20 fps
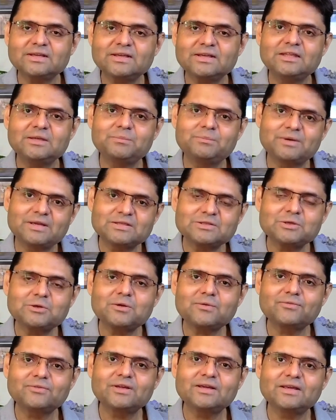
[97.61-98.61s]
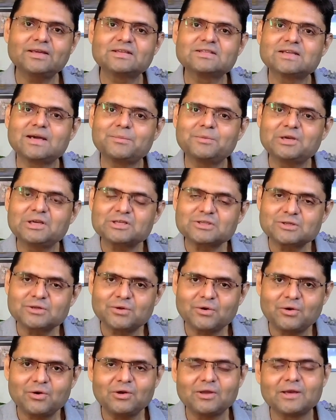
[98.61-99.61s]
in the pressure of the examination
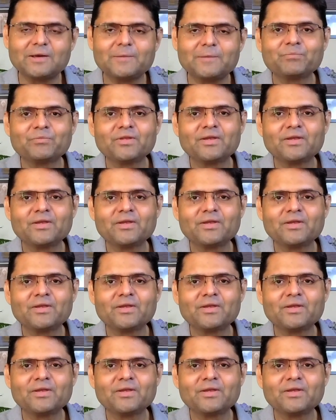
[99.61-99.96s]
hall,